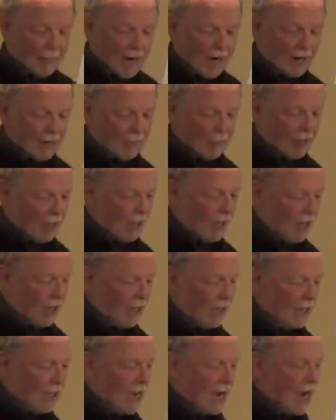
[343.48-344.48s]
Barbara
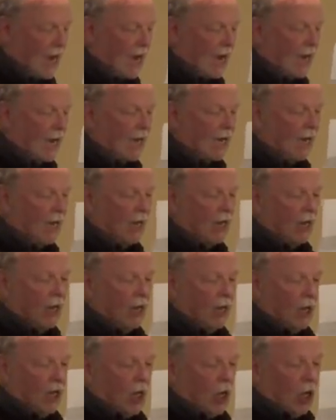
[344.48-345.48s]
and I
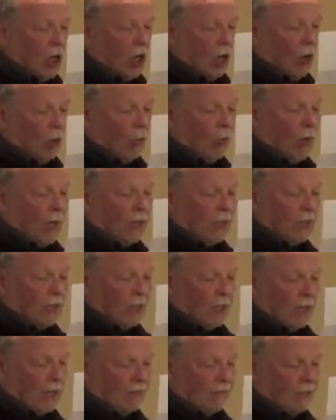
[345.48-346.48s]
went to
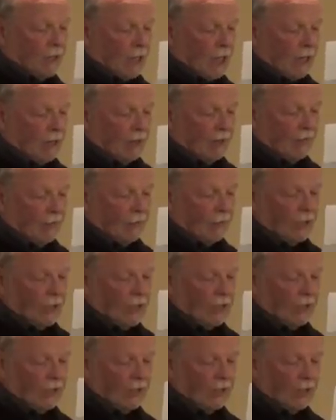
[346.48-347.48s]
Navsari for the
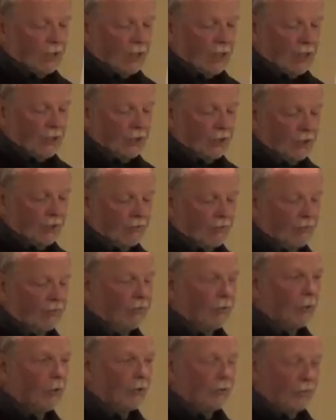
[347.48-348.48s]
installation of the
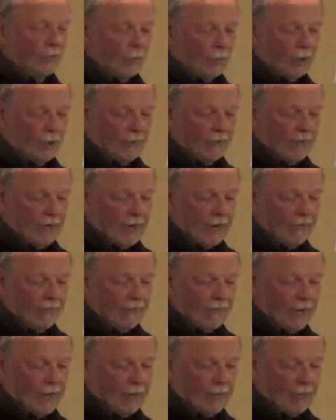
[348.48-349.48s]
first 45
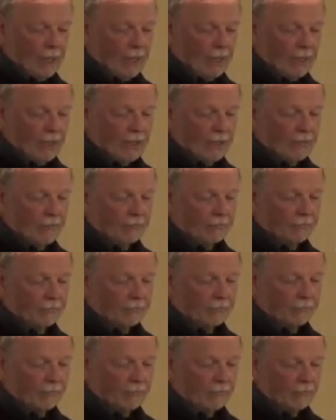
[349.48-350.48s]
families.
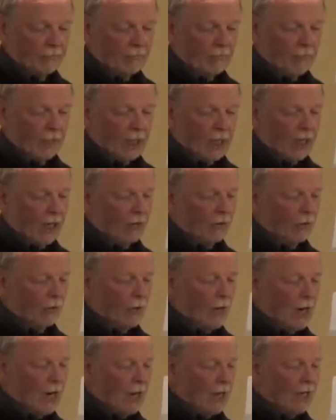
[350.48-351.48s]
A
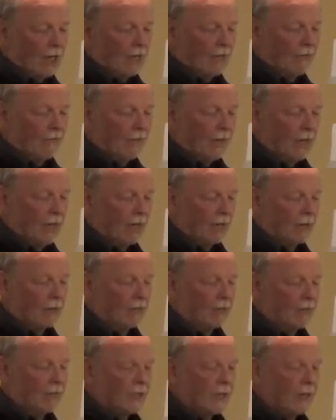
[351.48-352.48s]
grand affair
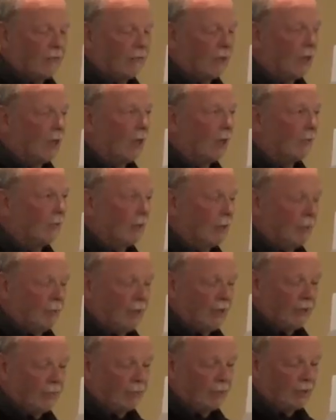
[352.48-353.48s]
of several hundred
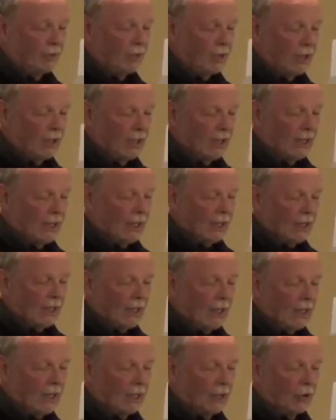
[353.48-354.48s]
people
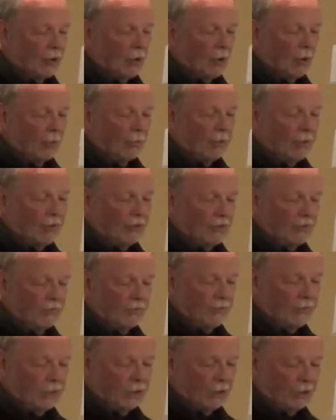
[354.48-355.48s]
and copious
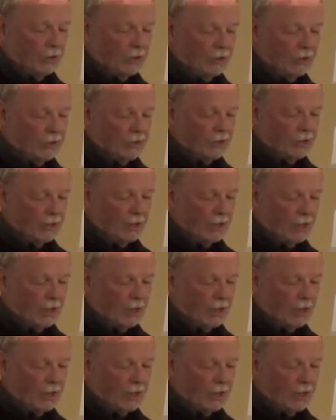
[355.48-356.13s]
officials,